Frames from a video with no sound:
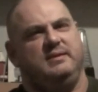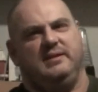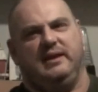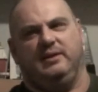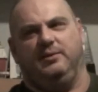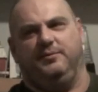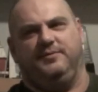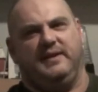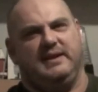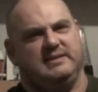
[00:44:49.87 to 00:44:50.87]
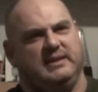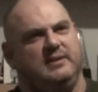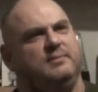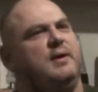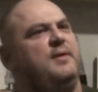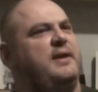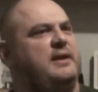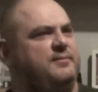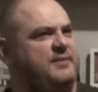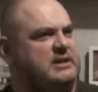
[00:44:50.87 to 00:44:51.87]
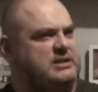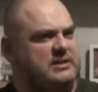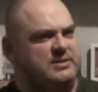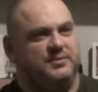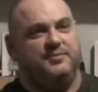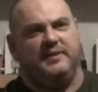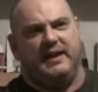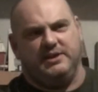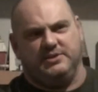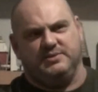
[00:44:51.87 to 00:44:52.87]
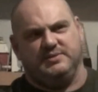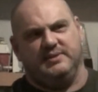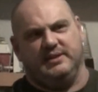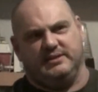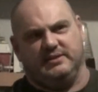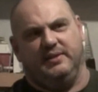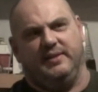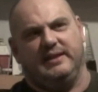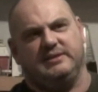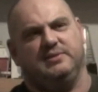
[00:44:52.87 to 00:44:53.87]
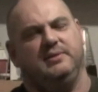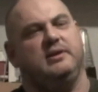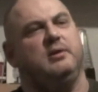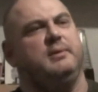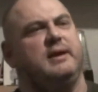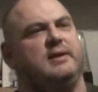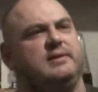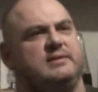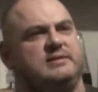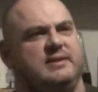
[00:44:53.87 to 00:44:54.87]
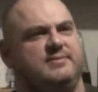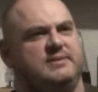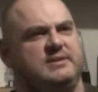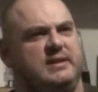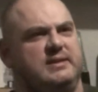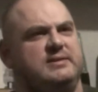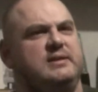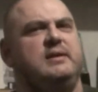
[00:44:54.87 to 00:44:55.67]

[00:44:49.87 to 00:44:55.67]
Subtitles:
You had a lot of phasing, and then eventually sort of flangers and things like that started coming out in the 70s.